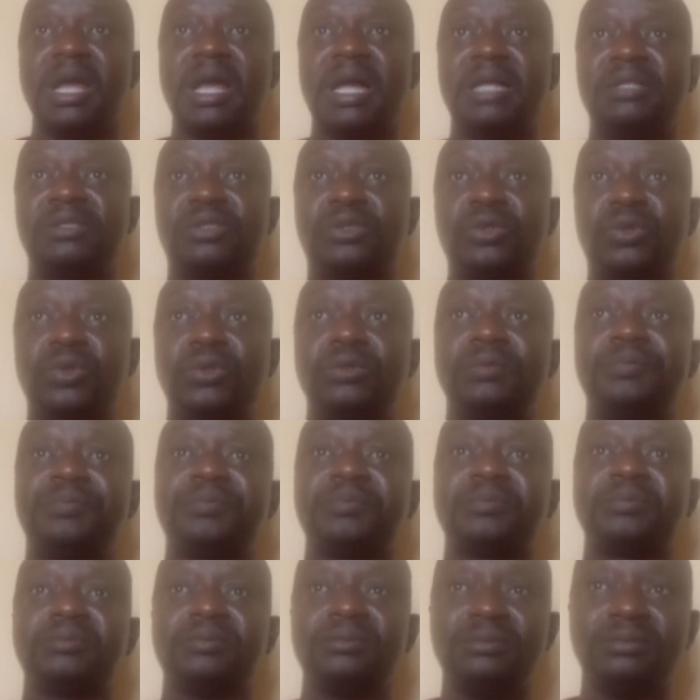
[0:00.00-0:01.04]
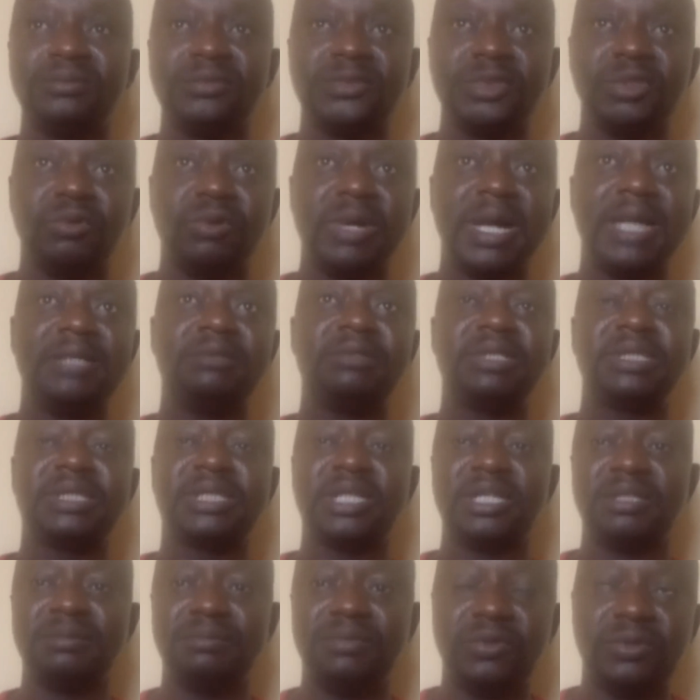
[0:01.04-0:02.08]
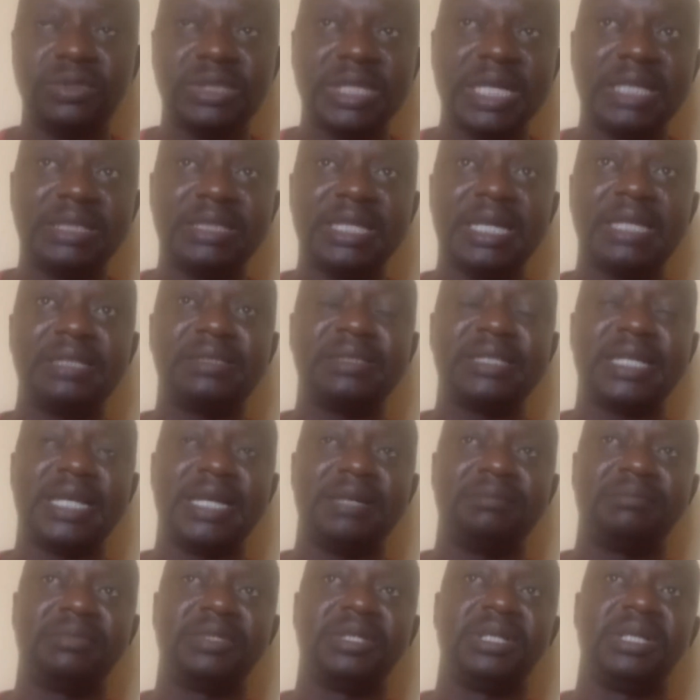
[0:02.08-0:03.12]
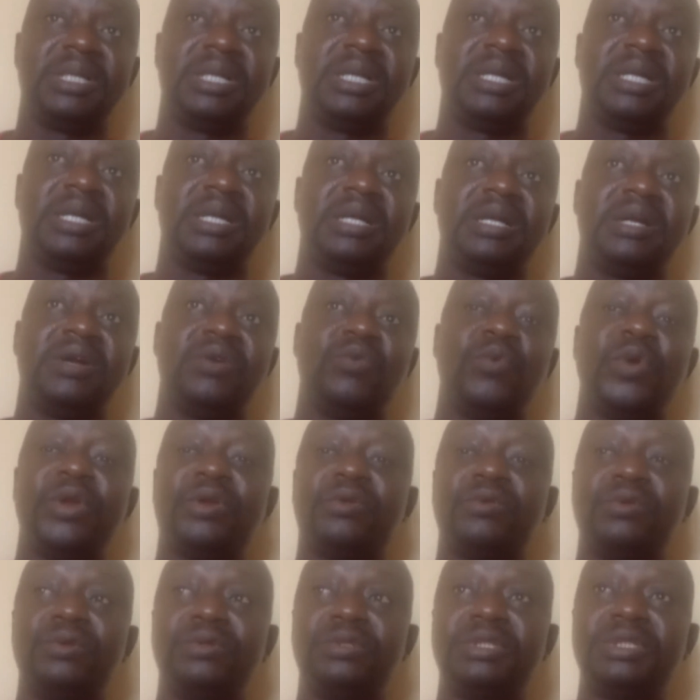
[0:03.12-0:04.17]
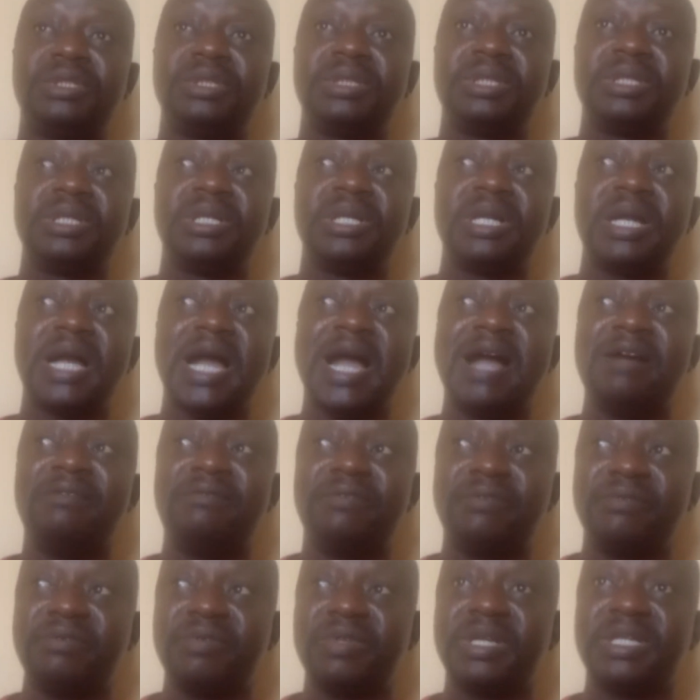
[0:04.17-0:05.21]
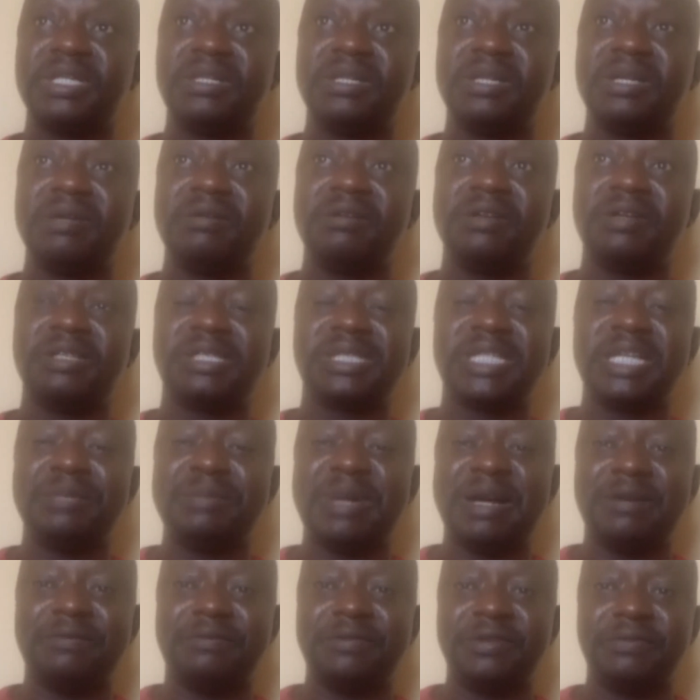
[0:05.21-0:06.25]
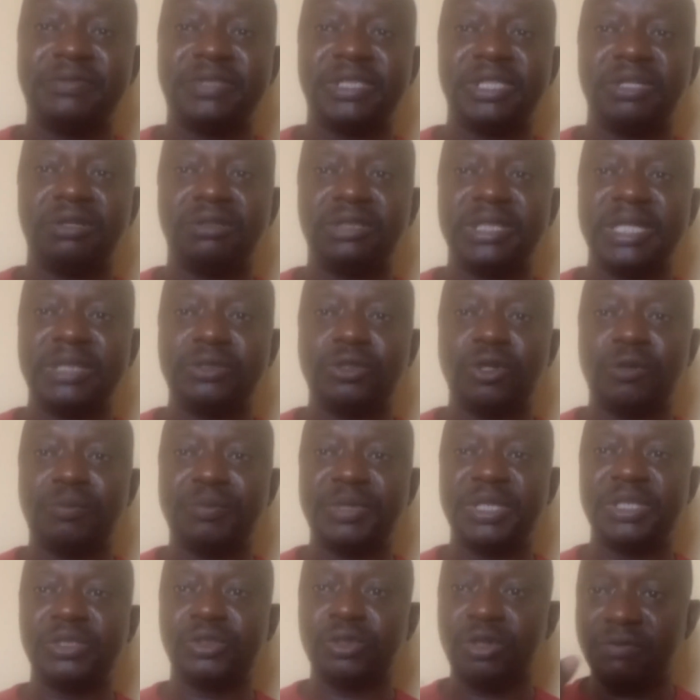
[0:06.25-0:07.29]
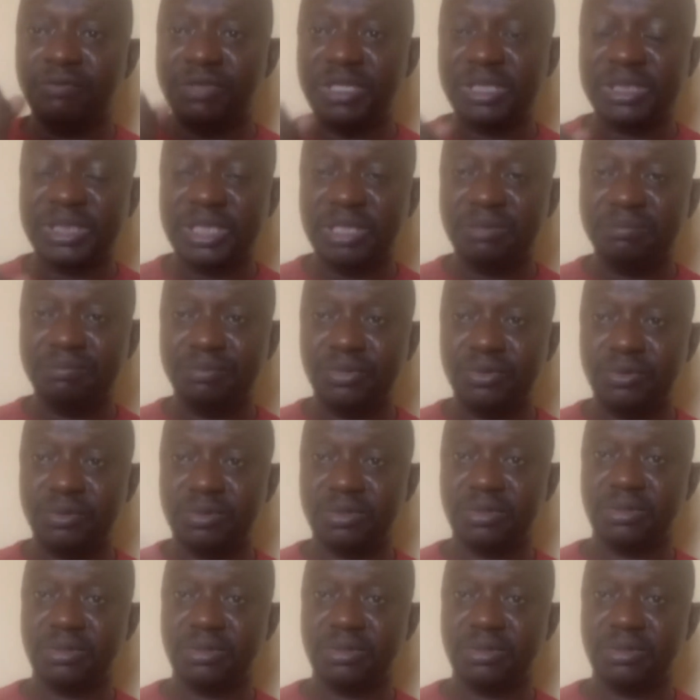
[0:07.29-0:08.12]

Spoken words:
And so we had recent books at that time. We could have, say, about 50, 100 copies of the same book.